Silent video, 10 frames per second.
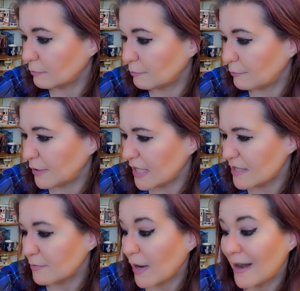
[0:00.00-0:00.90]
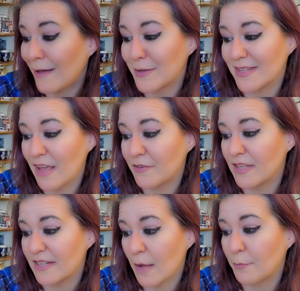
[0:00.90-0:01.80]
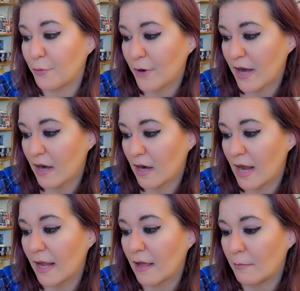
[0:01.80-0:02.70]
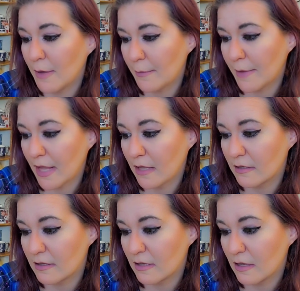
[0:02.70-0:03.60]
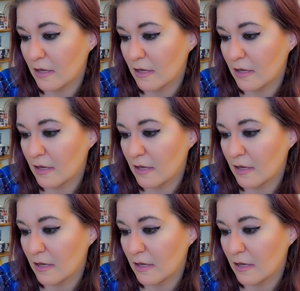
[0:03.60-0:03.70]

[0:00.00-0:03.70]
Please write out the 7th step prayer and commitment.